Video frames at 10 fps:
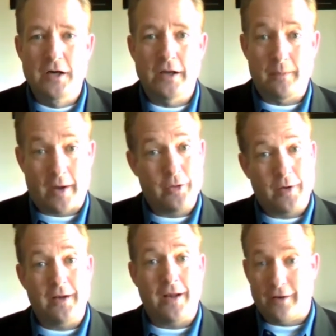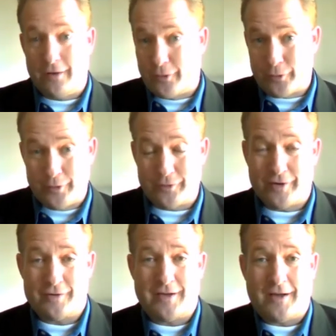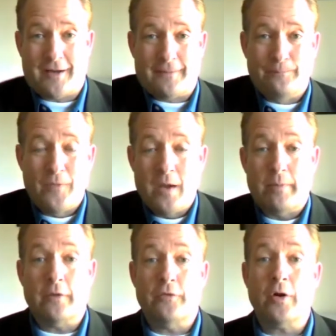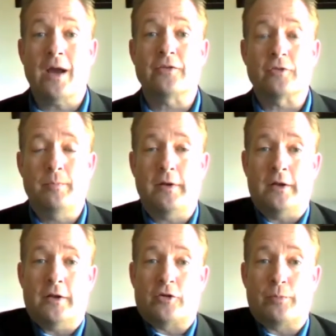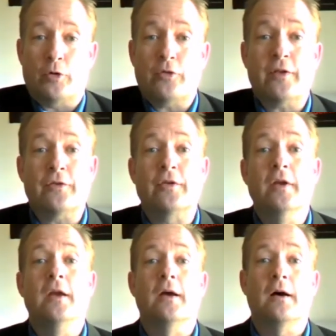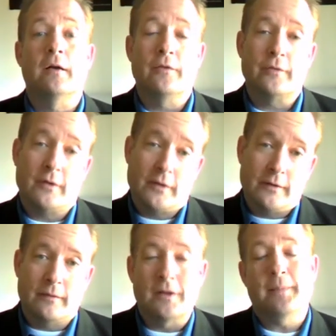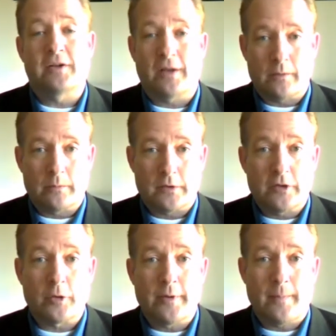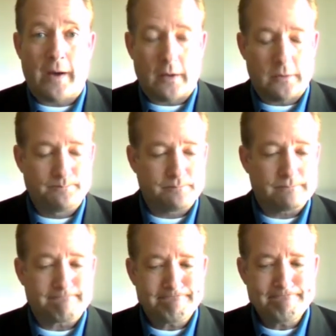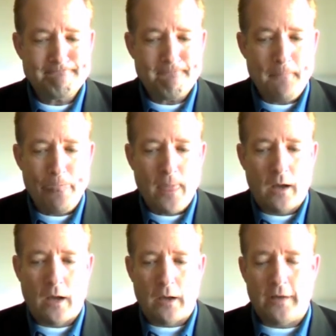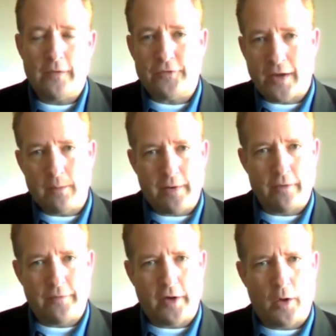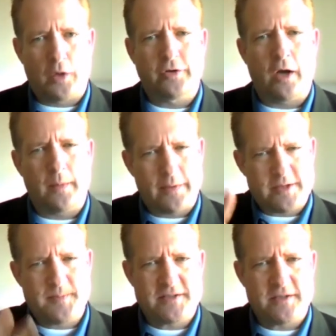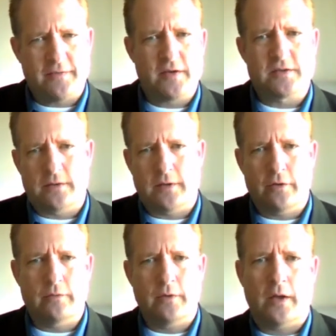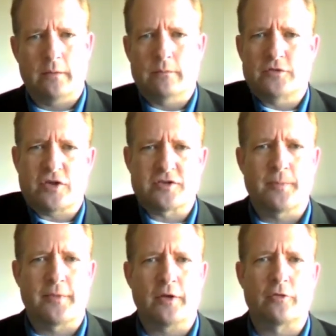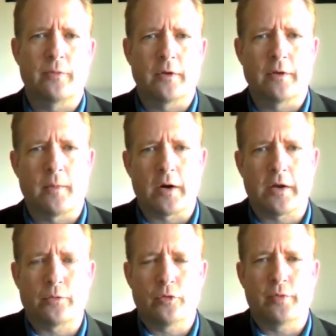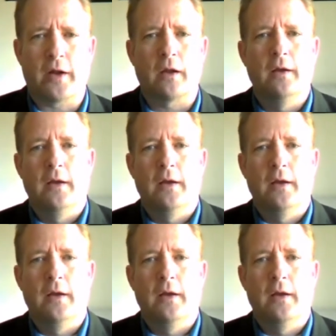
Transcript: in my unit and in other units that you're taking. But if you're asked to produce this, let me tell you a little bit about it. In the second bit of the video, I'll talk about the specifics and share some things from the marking rubric.